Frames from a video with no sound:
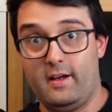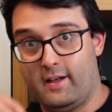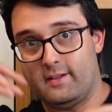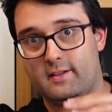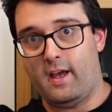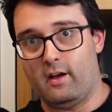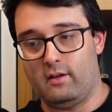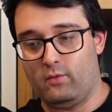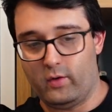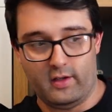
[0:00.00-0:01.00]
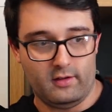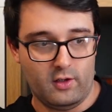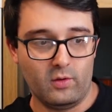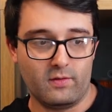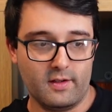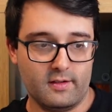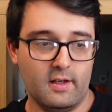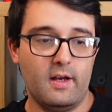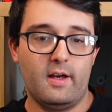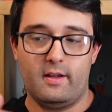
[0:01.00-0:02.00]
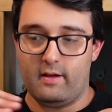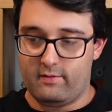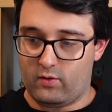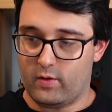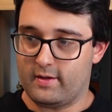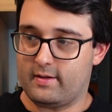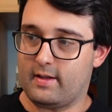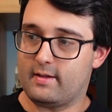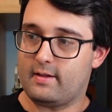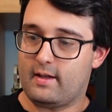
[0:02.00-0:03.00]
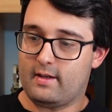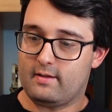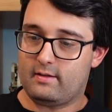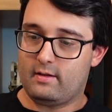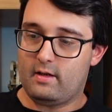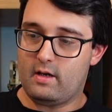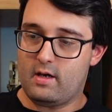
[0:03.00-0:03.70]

in scale within the universe. Of course, this is